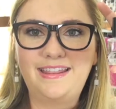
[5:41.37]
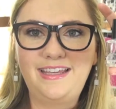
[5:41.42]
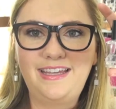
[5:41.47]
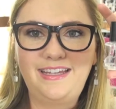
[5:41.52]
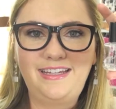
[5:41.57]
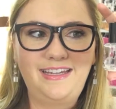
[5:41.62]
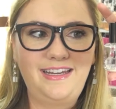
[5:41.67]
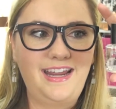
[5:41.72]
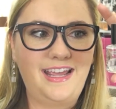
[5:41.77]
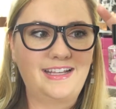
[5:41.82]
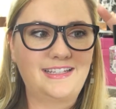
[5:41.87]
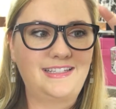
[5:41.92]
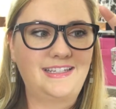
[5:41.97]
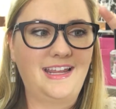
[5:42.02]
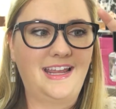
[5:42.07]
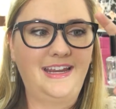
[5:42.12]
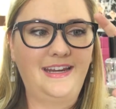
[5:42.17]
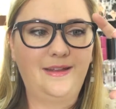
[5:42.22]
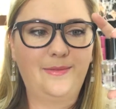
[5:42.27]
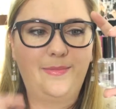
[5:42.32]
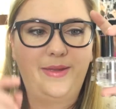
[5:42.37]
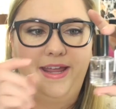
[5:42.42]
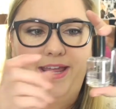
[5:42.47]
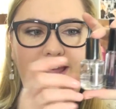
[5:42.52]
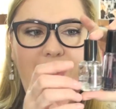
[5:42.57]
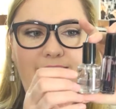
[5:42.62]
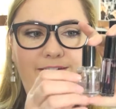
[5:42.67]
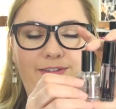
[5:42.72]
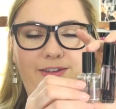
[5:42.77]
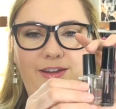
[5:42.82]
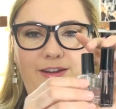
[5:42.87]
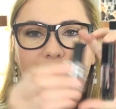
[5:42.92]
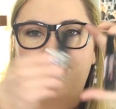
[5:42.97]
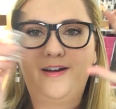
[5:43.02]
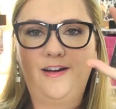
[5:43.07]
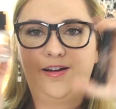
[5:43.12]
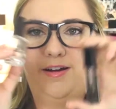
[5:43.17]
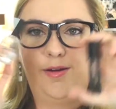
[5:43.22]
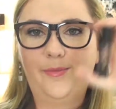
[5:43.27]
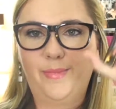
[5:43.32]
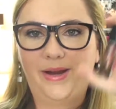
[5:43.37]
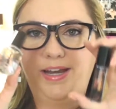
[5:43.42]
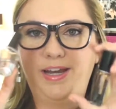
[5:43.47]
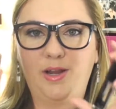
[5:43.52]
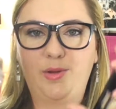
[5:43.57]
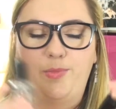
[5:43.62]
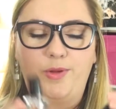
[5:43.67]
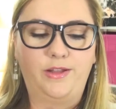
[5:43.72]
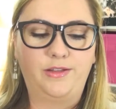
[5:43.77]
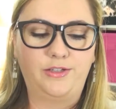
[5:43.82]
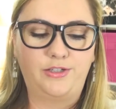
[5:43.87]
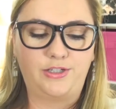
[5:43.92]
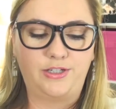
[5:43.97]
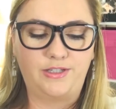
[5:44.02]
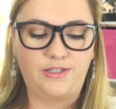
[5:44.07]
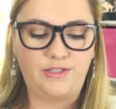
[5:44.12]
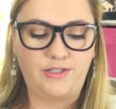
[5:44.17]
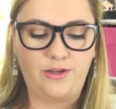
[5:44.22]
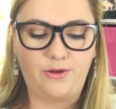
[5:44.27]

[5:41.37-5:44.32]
The next item I have here are my nail polishes.